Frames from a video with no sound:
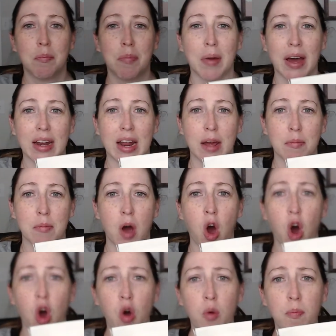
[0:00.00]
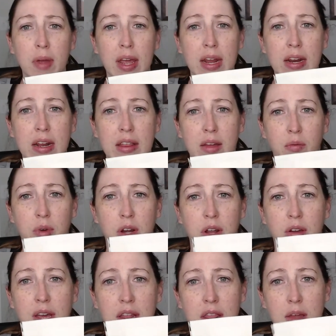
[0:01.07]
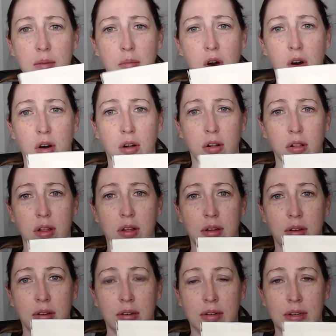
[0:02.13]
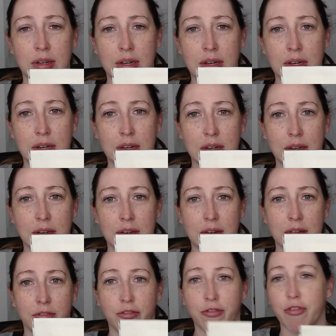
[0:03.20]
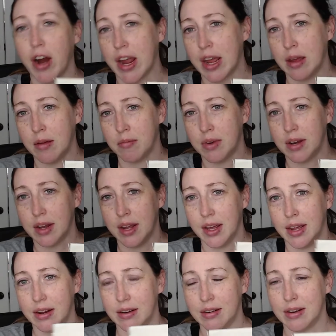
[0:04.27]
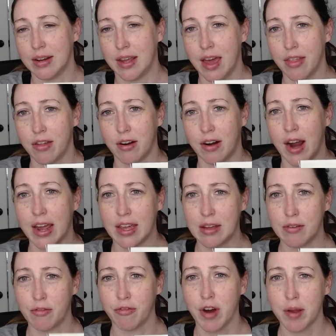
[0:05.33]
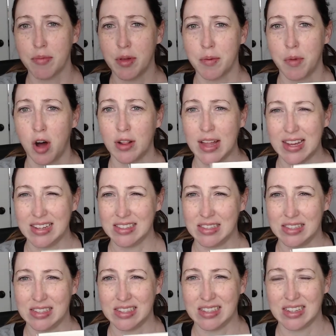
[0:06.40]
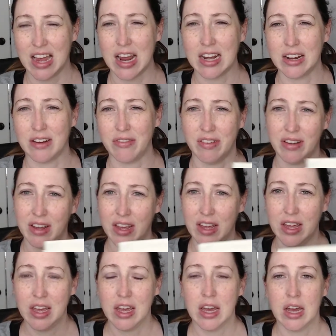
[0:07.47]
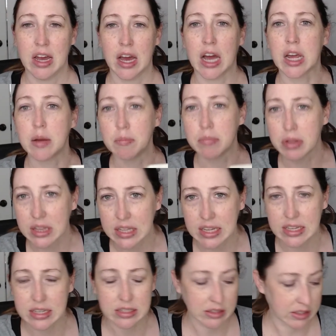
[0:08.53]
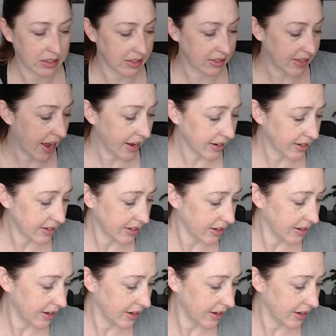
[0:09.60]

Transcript: But I'm hoping that when you get them all framed and together, I can frame them all as kind of a complete set.